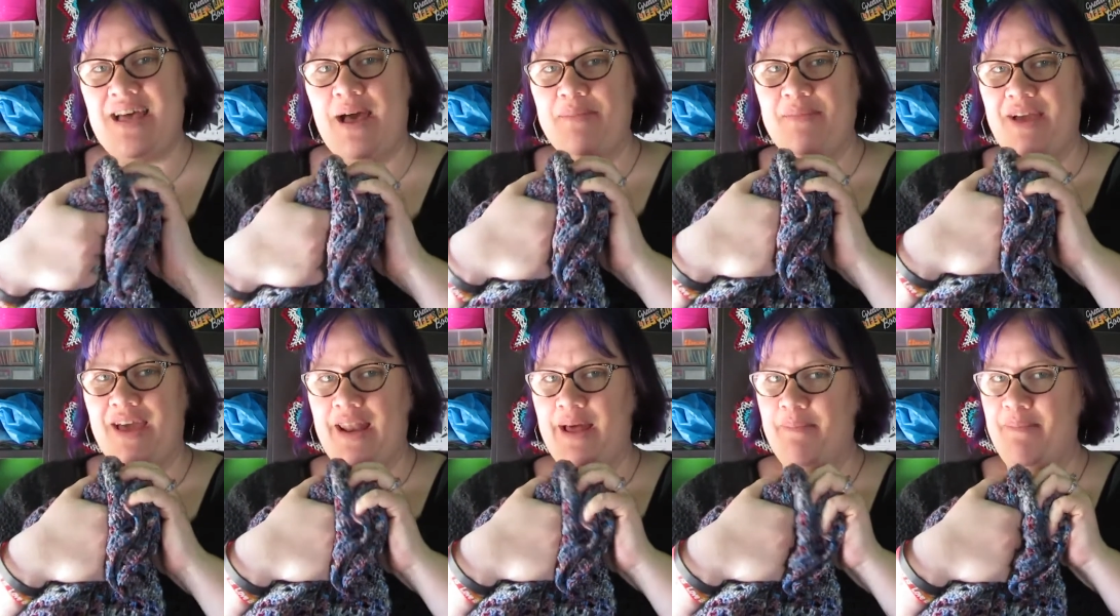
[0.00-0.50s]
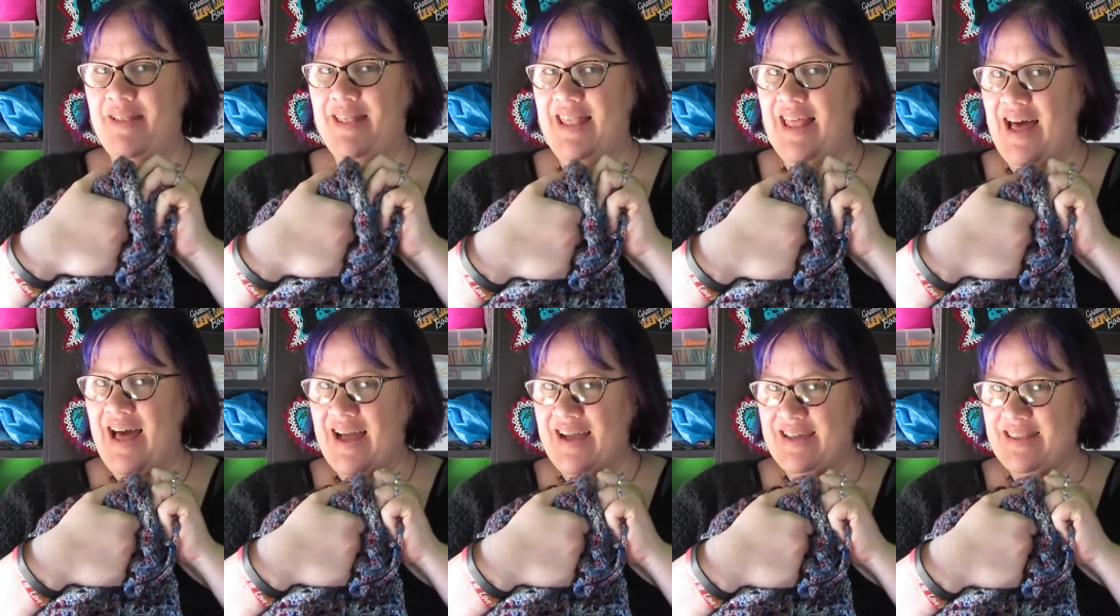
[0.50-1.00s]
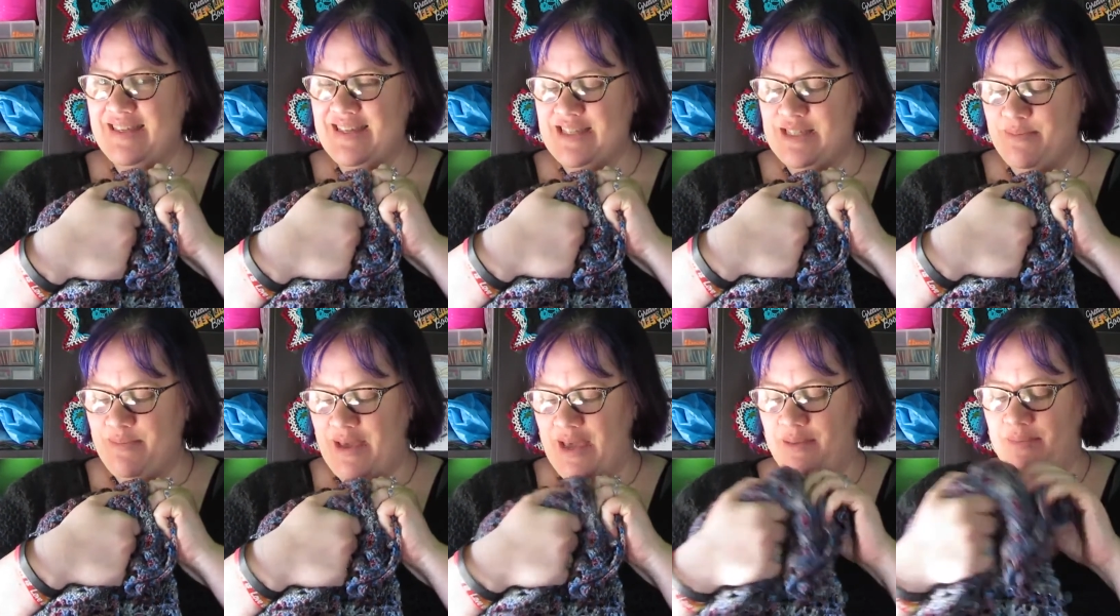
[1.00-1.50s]
I'm gonna block
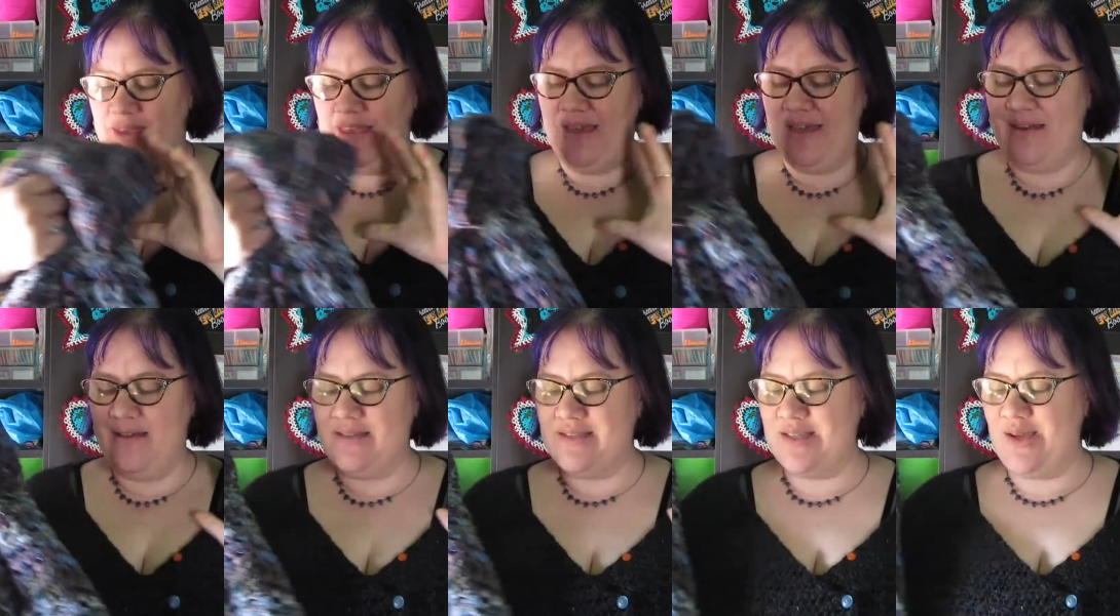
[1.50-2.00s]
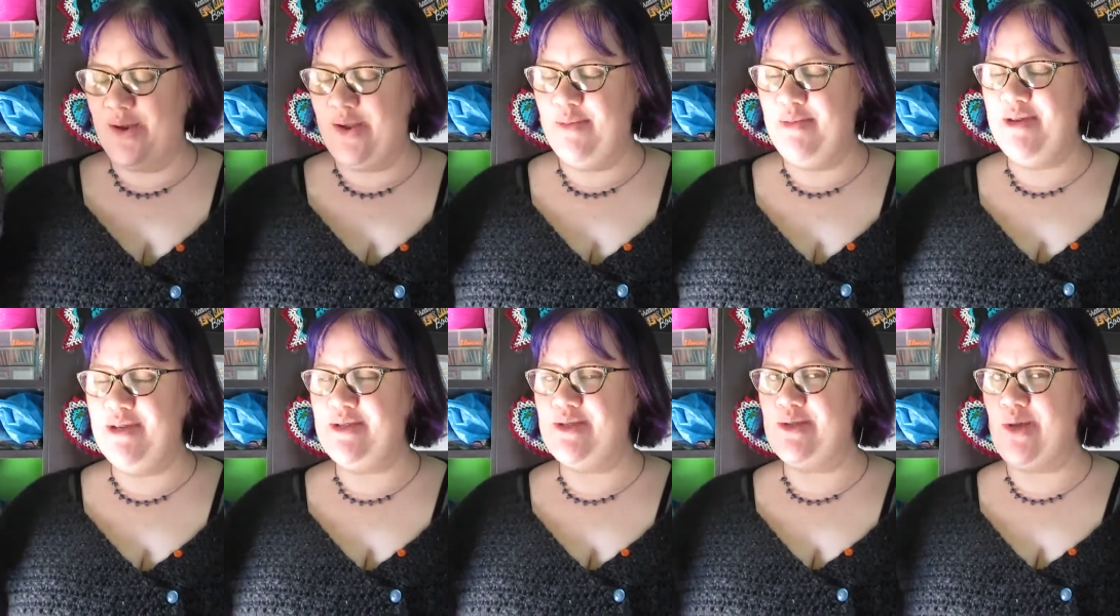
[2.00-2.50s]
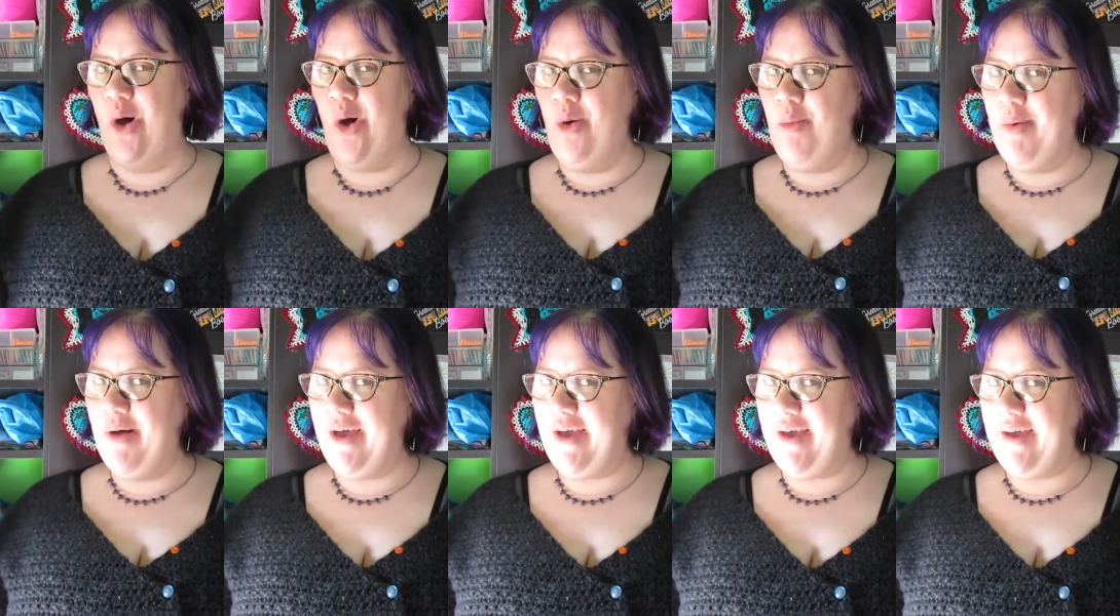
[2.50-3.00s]
this baby and it's gonna be so
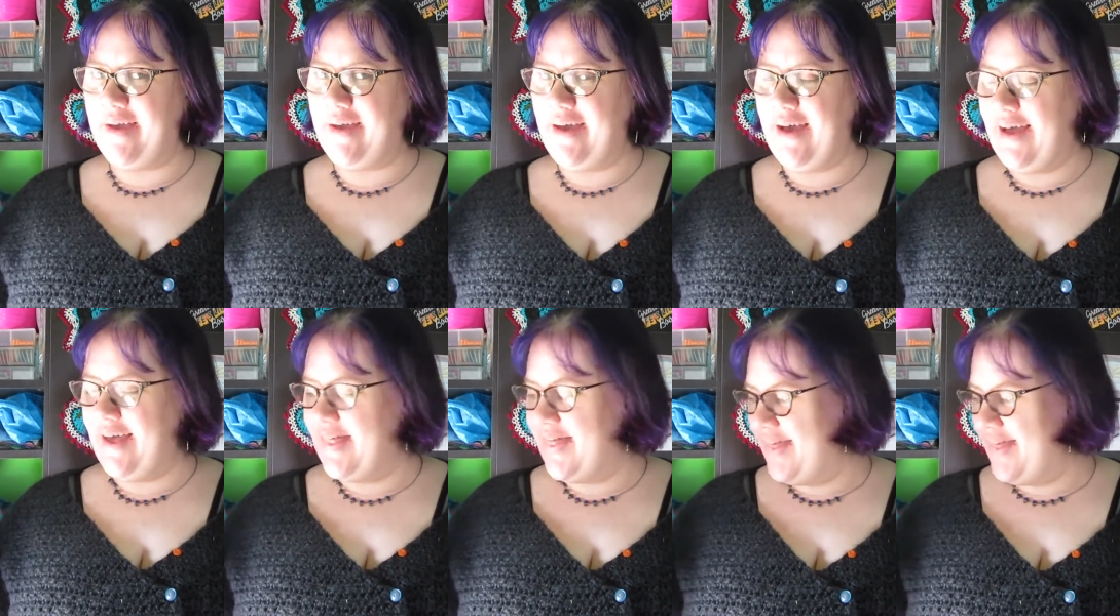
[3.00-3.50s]
big, I